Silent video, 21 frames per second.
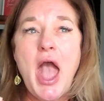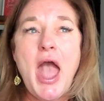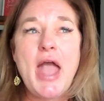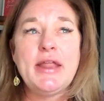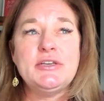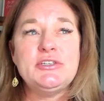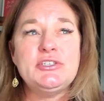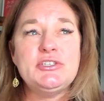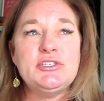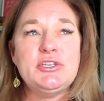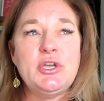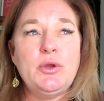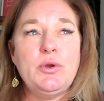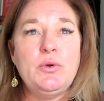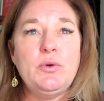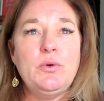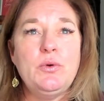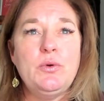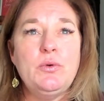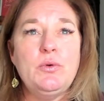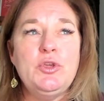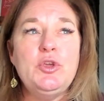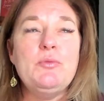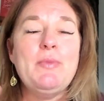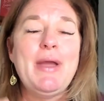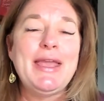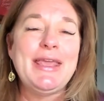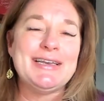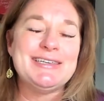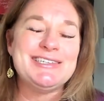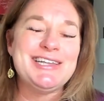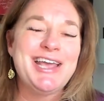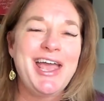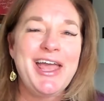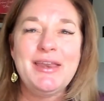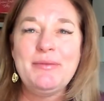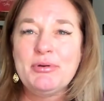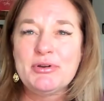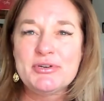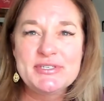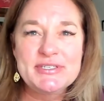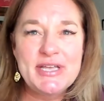And so you might get
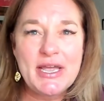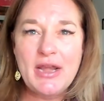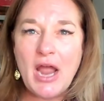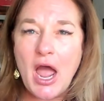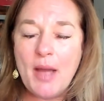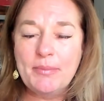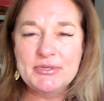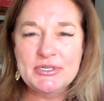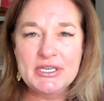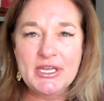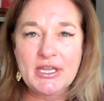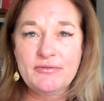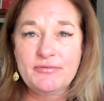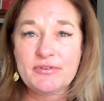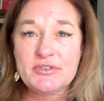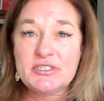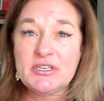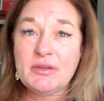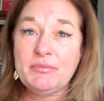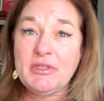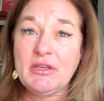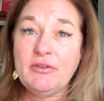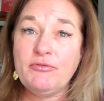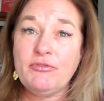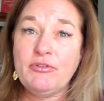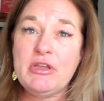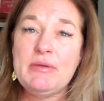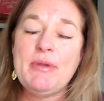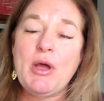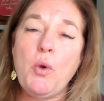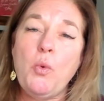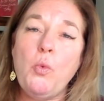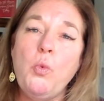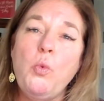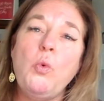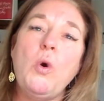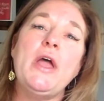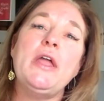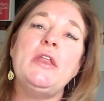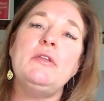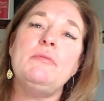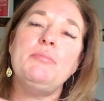10% opting in for something free, but
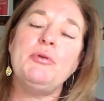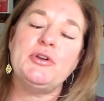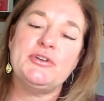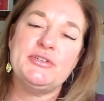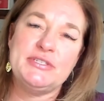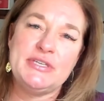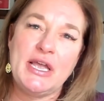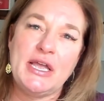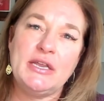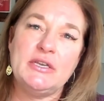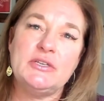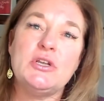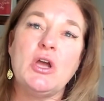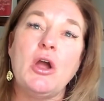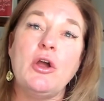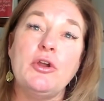1%